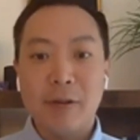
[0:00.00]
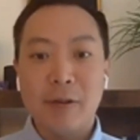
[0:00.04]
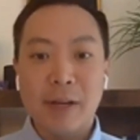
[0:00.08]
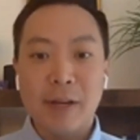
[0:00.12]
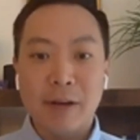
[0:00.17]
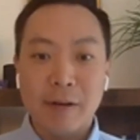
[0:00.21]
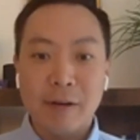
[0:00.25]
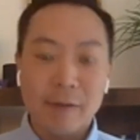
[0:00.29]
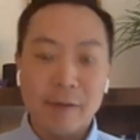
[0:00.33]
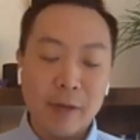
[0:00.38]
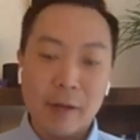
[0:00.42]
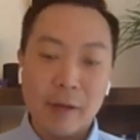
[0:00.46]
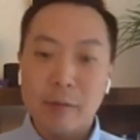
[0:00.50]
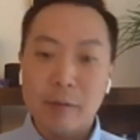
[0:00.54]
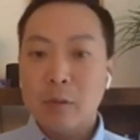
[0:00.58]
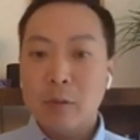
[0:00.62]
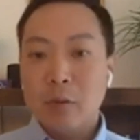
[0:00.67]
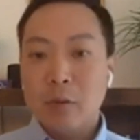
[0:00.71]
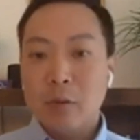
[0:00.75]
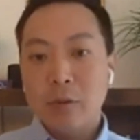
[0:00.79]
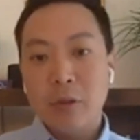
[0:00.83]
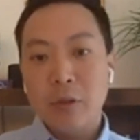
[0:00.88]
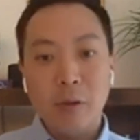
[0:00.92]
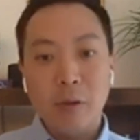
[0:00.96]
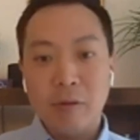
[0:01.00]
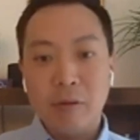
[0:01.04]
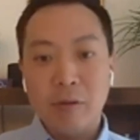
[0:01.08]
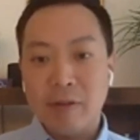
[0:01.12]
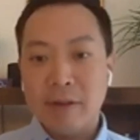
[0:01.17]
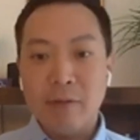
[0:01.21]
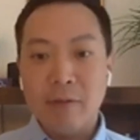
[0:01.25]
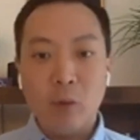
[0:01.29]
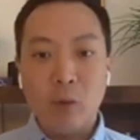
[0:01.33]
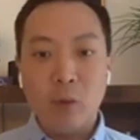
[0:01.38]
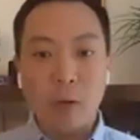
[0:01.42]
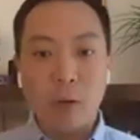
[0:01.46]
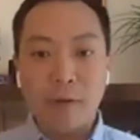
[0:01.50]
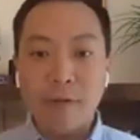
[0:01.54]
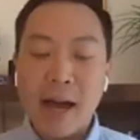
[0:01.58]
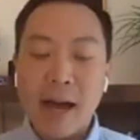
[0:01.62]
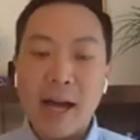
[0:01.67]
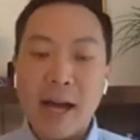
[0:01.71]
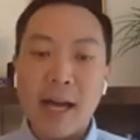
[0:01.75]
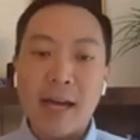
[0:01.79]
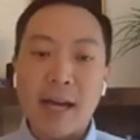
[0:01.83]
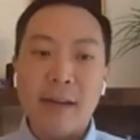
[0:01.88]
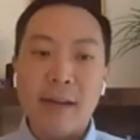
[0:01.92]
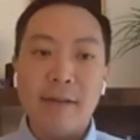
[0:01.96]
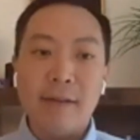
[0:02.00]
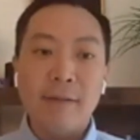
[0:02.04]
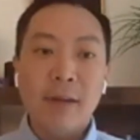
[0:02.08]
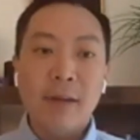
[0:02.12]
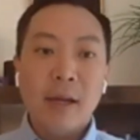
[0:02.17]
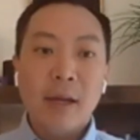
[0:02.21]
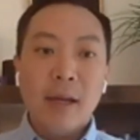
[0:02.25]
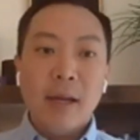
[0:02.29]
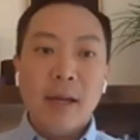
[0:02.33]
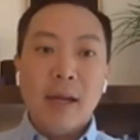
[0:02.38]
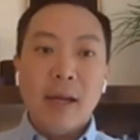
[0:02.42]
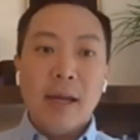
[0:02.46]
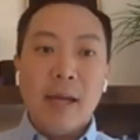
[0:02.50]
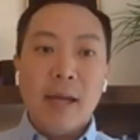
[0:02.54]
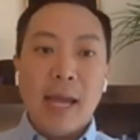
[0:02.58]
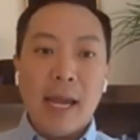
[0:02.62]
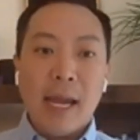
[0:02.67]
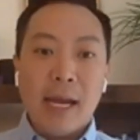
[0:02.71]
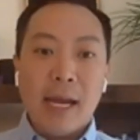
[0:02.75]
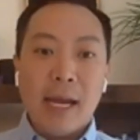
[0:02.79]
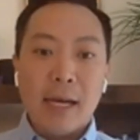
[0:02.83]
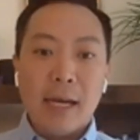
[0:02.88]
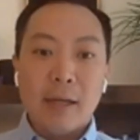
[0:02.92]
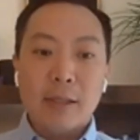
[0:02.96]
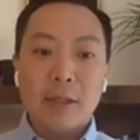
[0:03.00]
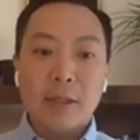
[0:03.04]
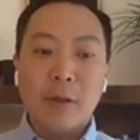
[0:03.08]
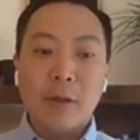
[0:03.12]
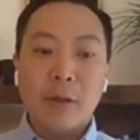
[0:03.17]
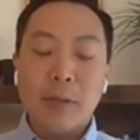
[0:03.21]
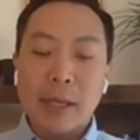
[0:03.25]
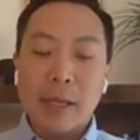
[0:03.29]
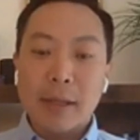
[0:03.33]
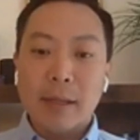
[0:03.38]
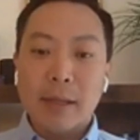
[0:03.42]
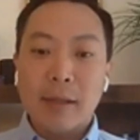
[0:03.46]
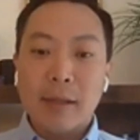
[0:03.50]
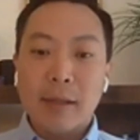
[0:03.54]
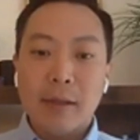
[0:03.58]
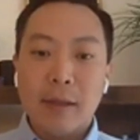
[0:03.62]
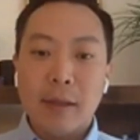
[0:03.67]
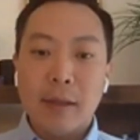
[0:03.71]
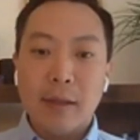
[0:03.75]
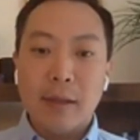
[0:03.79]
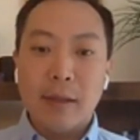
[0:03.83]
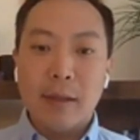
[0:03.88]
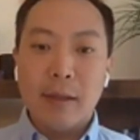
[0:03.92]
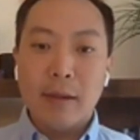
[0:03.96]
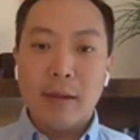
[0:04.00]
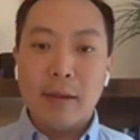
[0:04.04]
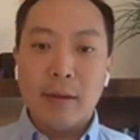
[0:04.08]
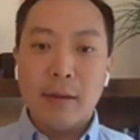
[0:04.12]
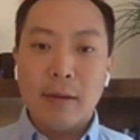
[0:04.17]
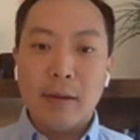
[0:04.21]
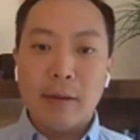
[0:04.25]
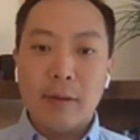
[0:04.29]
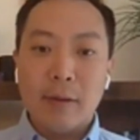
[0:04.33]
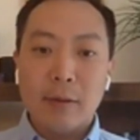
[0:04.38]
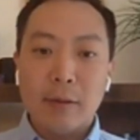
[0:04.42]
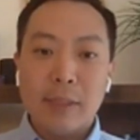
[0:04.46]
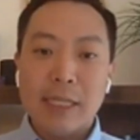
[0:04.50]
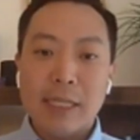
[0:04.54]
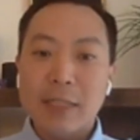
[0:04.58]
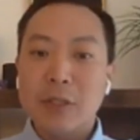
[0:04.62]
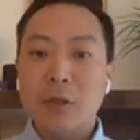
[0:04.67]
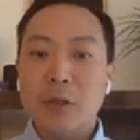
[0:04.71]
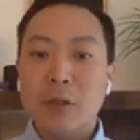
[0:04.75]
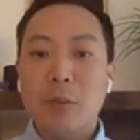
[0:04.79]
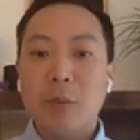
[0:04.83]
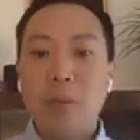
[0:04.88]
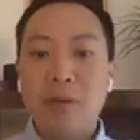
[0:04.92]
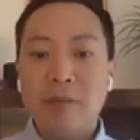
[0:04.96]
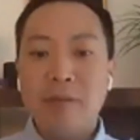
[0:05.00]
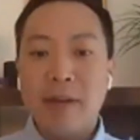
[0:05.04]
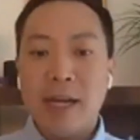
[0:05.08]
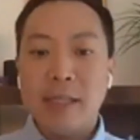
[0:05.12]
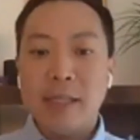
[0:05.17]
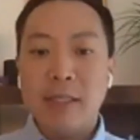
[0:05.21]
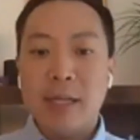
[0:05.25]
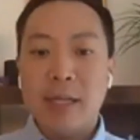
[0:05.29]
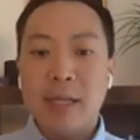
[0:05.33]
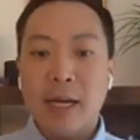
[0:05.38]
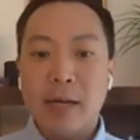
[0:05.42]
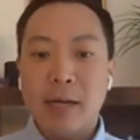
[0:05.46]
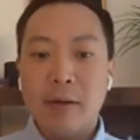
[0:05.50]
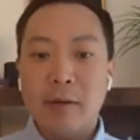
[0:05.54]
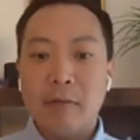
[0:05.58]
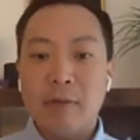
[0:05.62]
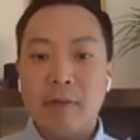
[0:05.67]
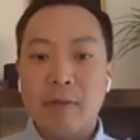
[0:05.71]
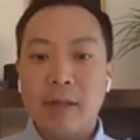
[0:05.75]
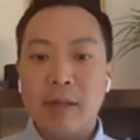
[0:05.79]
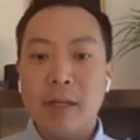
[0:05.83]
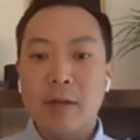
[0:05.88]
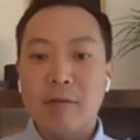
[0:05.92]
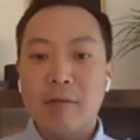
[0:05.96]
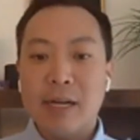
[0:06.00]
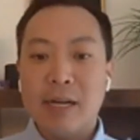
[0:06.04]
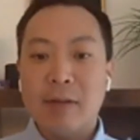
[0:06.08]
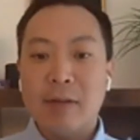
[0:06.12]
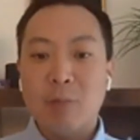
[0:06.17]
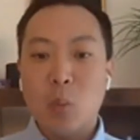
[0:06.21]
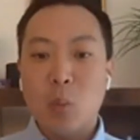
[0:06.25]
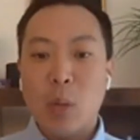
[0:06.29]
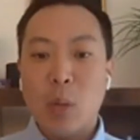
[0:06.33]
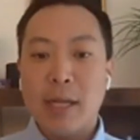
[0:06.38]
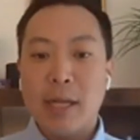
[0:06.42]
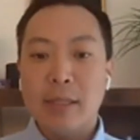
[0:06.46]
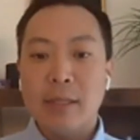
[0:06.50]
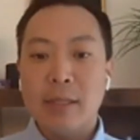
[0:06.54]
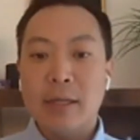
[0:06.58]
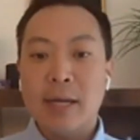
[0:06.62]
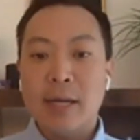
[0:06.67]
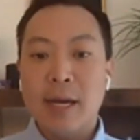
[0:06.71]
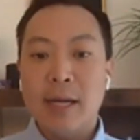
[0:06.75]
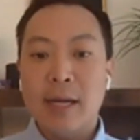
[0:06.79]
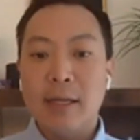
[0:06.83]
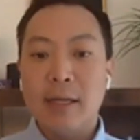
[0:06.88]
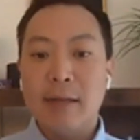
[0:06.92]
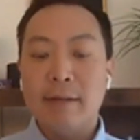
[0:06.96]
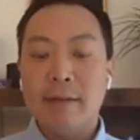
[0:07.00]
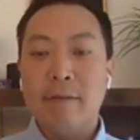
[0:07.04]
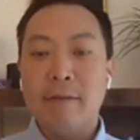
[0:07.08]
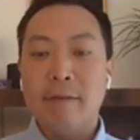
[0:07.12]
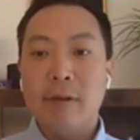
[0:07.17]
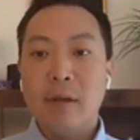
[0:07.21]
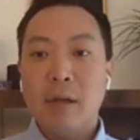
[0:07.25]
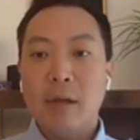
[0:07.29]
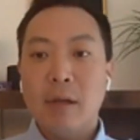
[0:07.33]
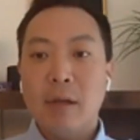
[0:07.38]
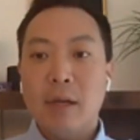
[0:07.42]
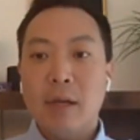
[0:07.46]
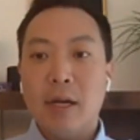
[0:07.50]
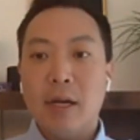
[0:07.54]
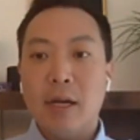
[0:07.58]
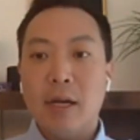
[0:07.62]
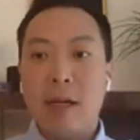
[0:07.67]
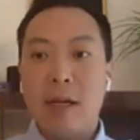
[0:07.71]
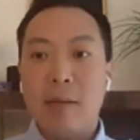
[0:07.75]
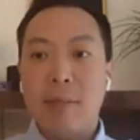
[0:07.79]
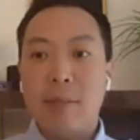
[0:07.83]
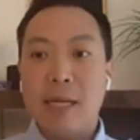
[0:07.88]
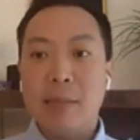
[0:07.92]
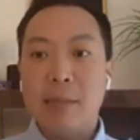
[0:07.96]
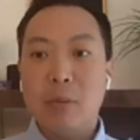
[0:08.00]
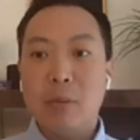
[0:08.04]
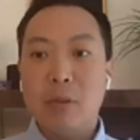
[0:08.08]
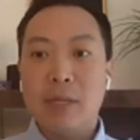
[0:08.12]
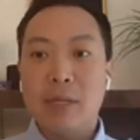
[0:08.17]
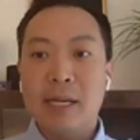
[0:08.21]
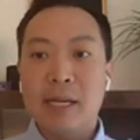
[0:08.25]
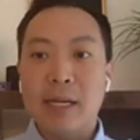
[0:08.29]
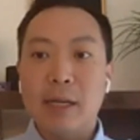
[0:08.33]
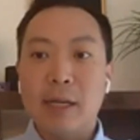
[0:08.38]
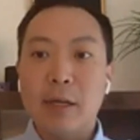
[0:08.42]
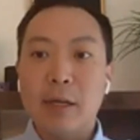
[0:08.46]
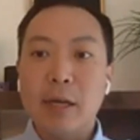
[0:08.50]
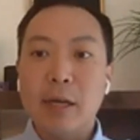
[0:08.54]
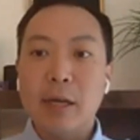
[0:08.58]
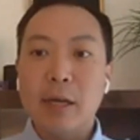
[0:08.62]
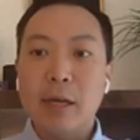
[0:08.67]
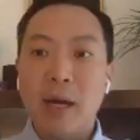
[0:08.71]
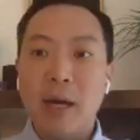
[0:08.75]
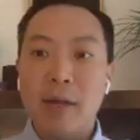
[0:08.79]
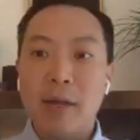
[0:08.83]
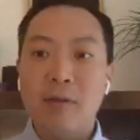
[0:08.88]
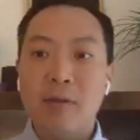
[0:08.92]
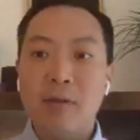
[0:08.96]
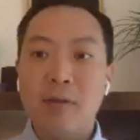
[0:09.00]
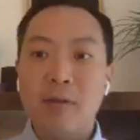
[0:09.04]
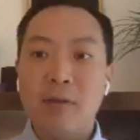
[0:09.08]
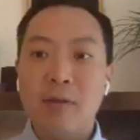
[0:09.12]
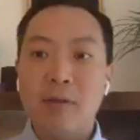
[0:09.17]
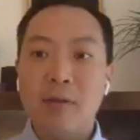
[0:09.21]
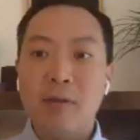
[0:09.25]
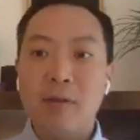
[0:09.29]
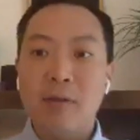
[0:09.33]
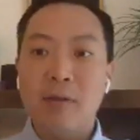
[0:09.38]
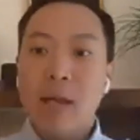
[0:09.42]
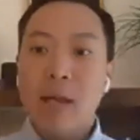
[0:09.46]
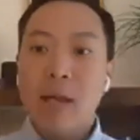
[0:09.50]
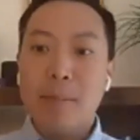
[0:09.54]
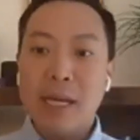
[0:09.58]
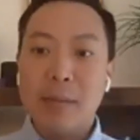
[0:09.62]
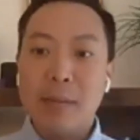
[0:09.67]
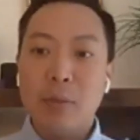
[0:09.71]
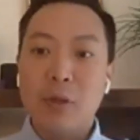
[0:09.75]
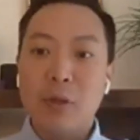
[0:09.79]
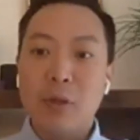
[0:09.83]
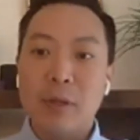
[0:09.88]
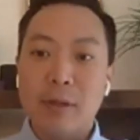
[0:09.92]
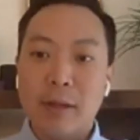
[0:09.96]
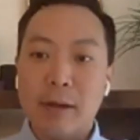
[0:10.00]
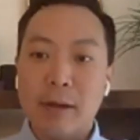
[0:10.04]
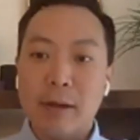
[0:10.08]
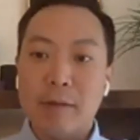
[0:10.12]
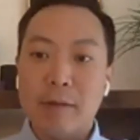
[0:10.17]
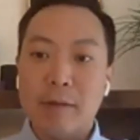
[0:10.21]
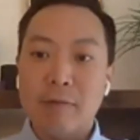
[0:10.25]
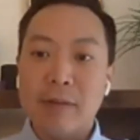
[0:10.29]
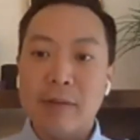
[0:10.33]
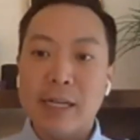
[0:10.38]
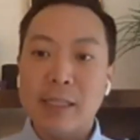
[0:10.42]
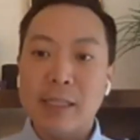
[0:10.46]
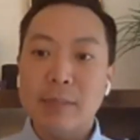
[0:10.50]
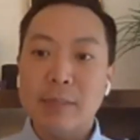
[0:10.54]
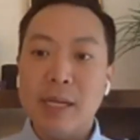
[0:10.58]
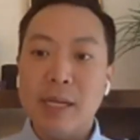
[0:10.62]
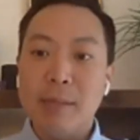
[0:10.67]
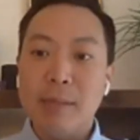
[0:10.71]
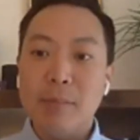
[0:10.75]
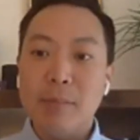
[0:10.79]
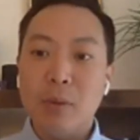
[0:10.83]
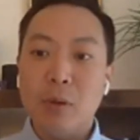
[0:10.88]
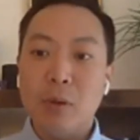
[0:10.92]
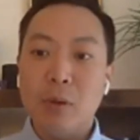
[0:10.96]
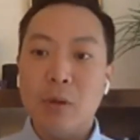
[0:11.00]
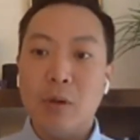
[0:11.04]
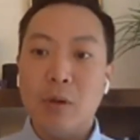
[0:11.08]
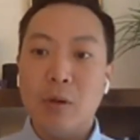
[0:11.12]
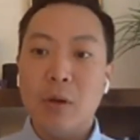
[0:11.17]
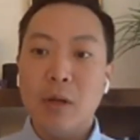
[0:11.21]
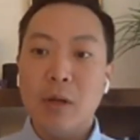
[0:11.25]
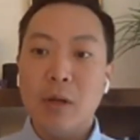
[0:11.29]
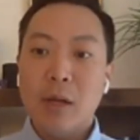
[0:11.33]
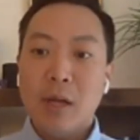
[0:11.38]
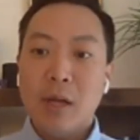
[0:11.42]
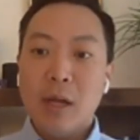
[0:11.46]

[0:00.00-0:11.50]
there of like 2, 3, 4, 5, and so like, digital provides a really great way to kind of be able to kind of cut through that clutter and be able to like reach people